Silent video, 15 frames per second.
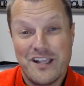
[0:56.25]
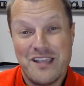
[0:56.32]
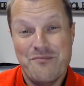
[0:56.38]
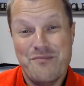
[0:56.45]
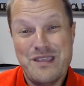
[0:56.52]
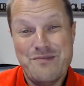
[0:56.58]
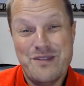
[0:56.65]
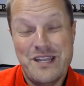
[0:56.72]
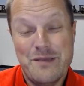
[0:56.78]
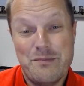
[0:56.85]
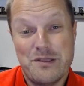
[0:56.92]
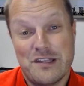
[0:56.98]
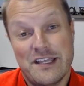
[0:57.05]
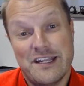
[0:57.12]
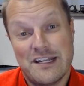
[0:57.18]
it can be
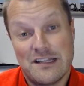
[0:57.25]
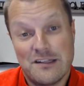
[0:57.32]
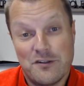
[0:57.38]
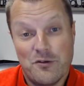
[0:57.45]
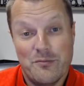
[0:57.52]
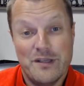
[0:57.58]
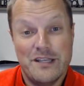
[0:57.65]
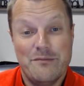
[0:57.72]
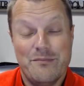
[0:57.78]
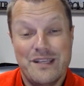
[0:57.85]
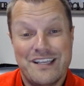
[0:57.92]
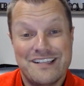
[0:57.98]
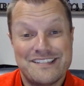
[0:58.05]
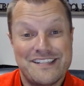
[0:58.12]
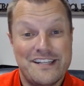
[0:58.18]
manipulated a little bit
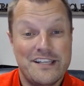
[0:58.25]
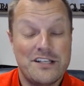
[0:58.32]
because it